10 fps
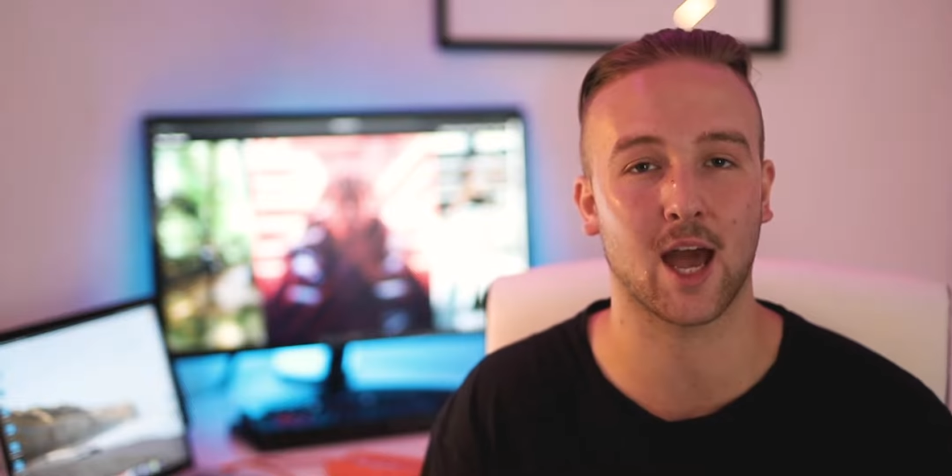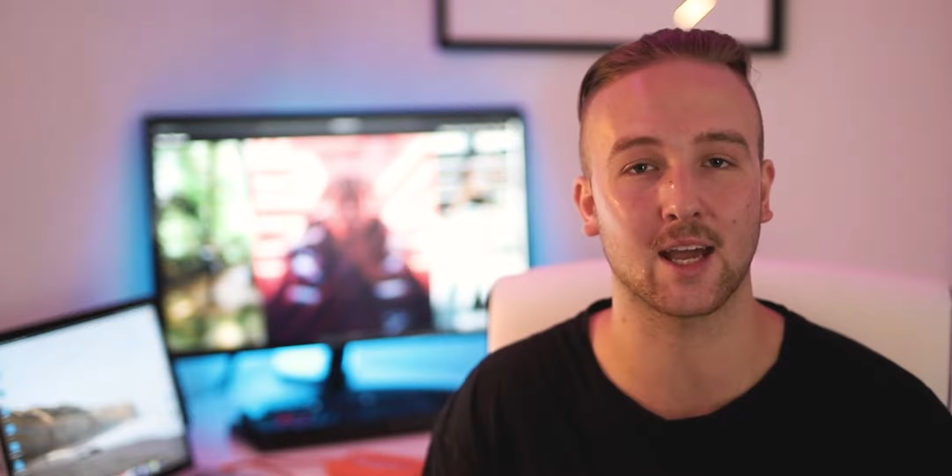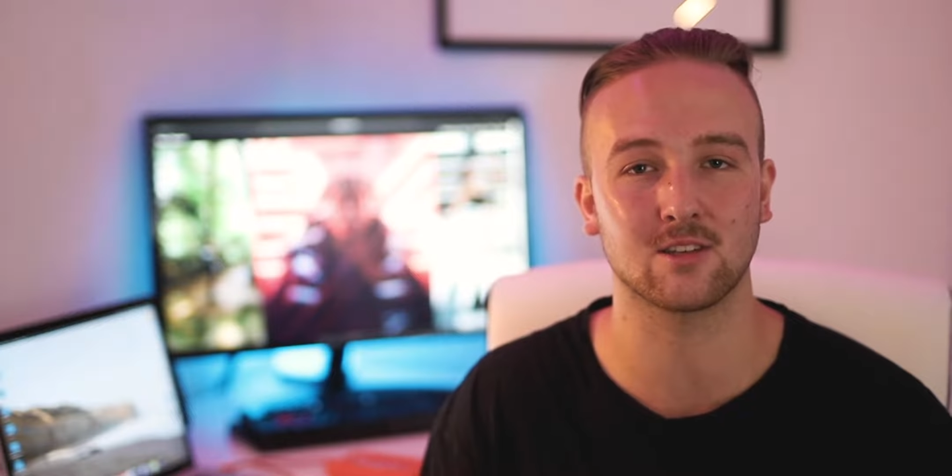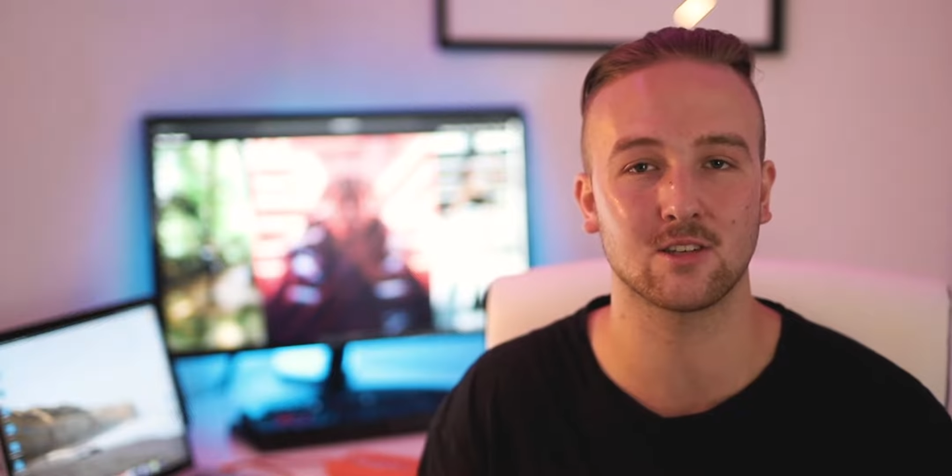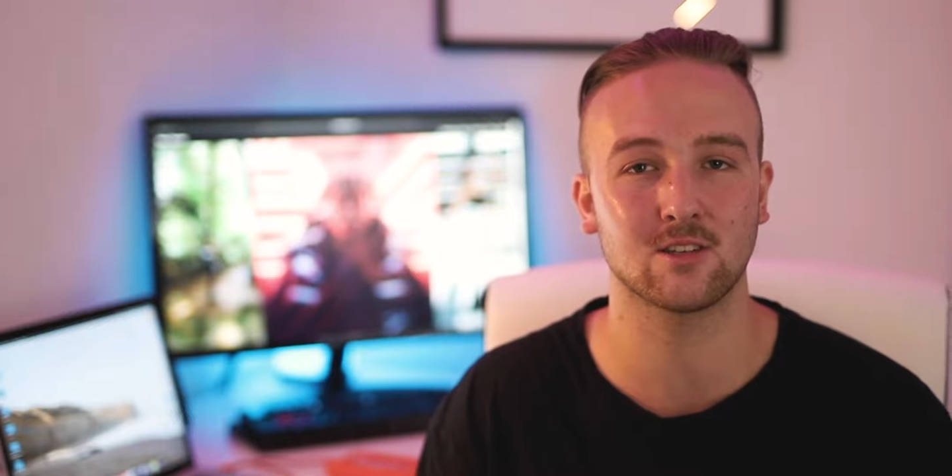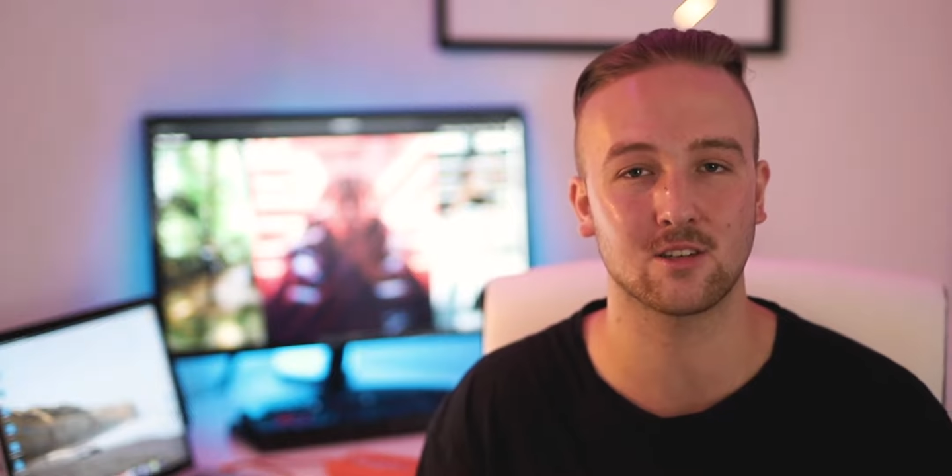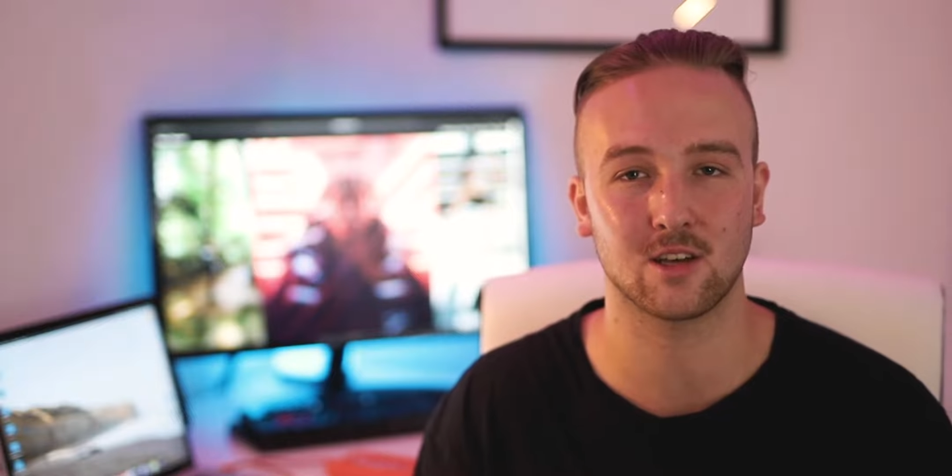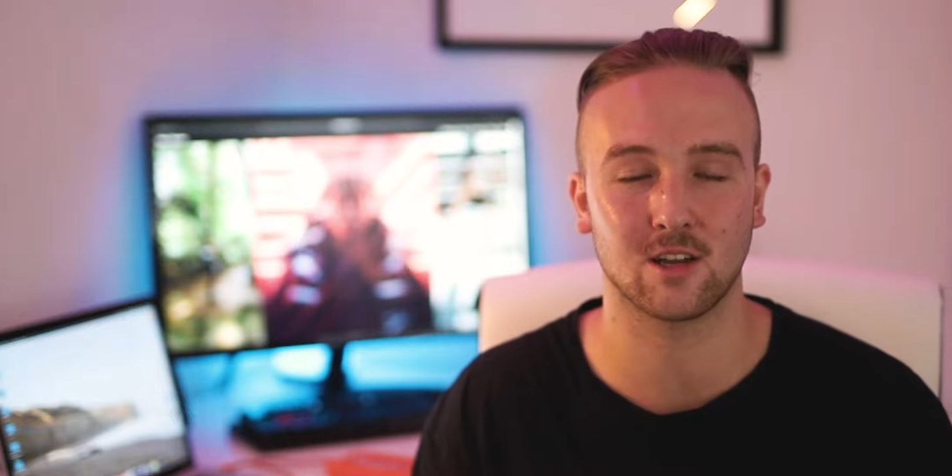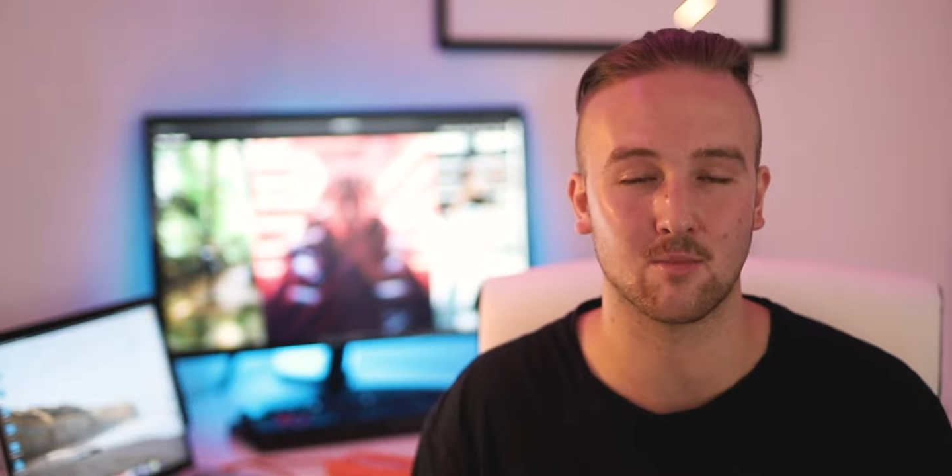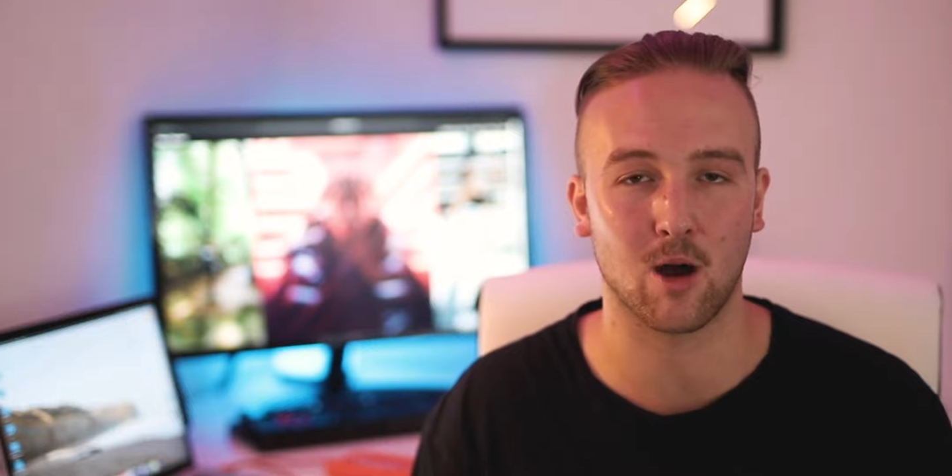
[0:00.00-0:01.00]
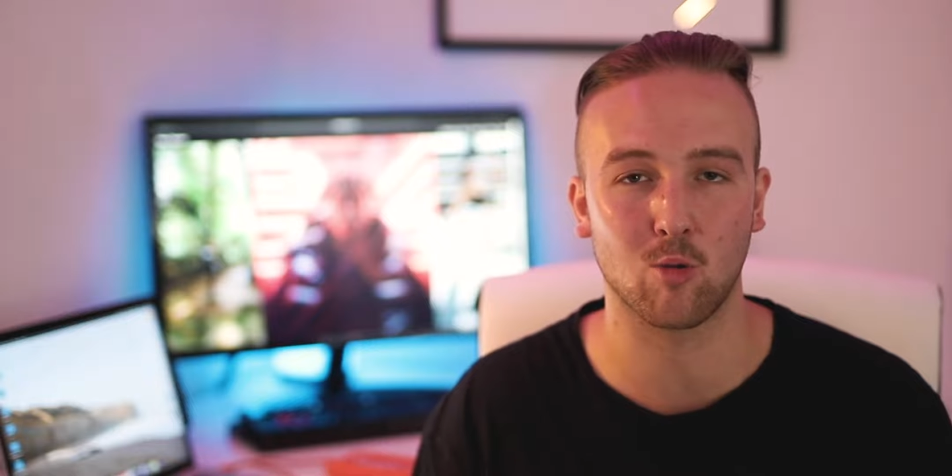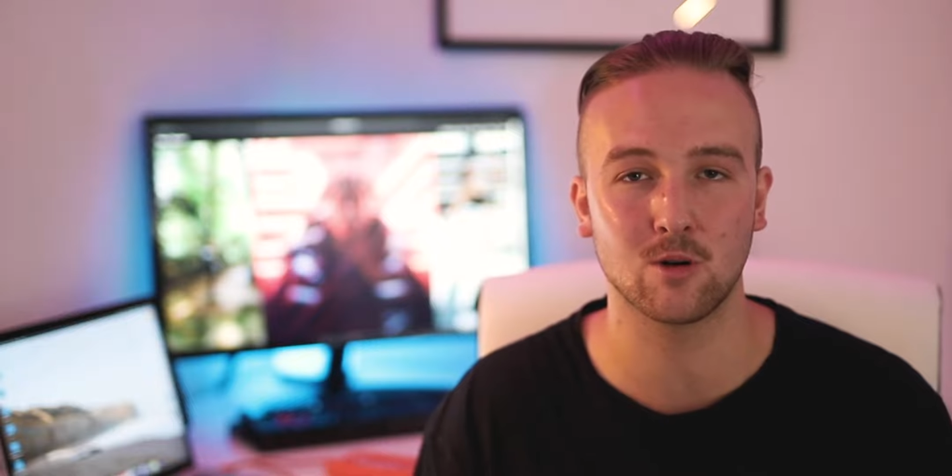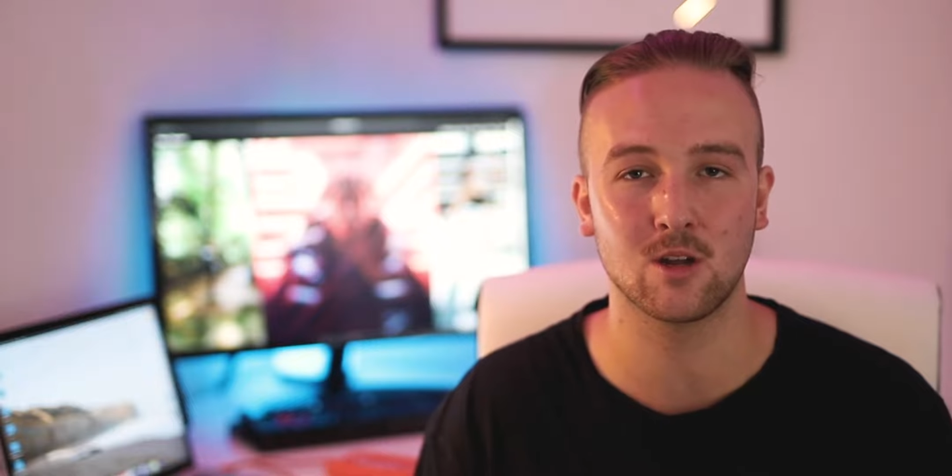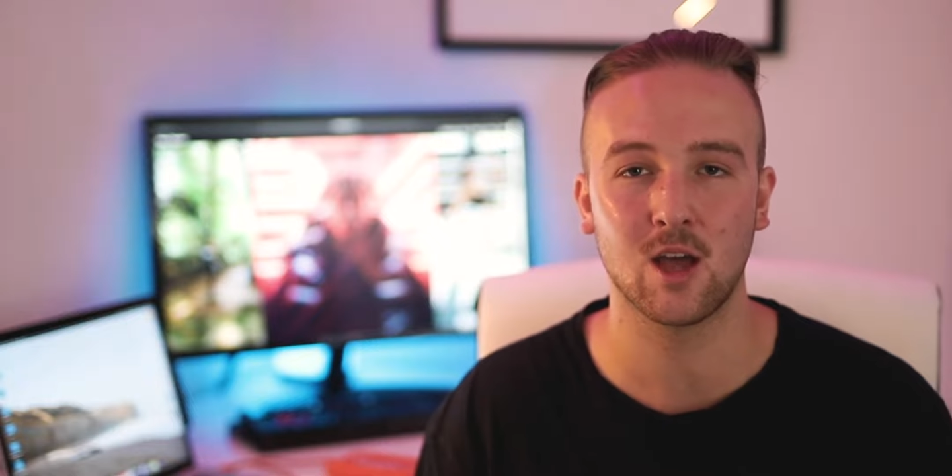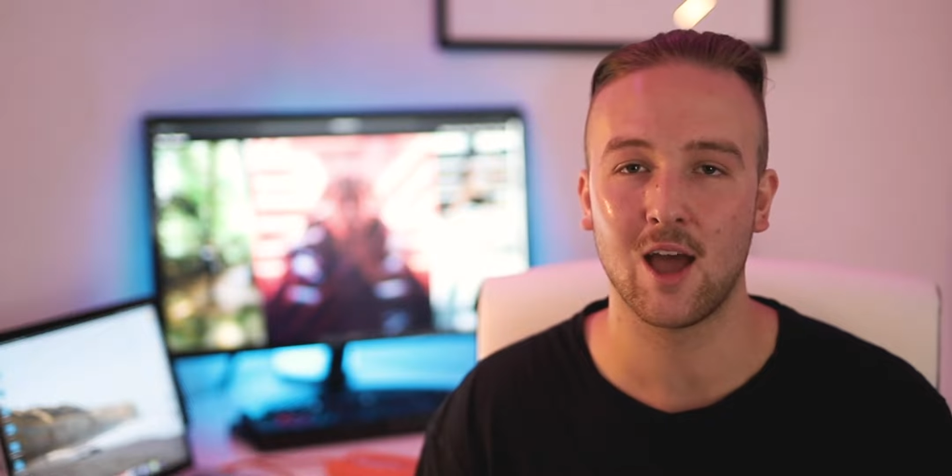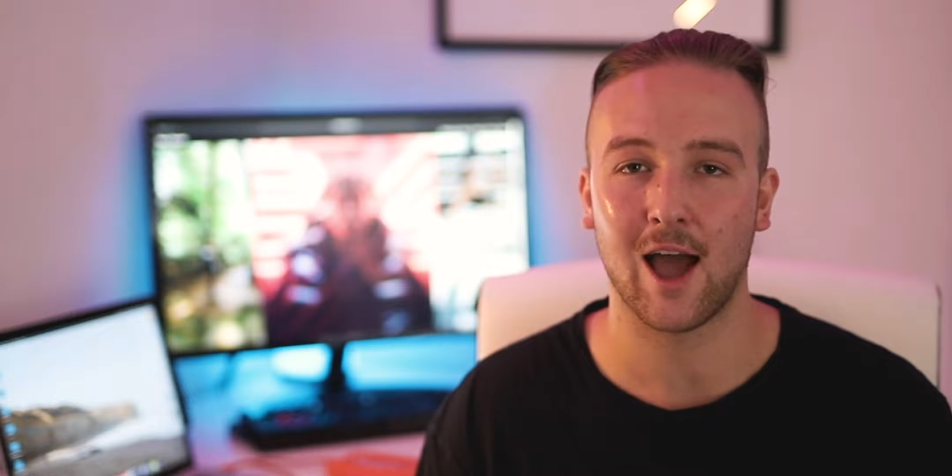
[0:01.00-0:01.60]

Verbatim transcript: cases in Melbourne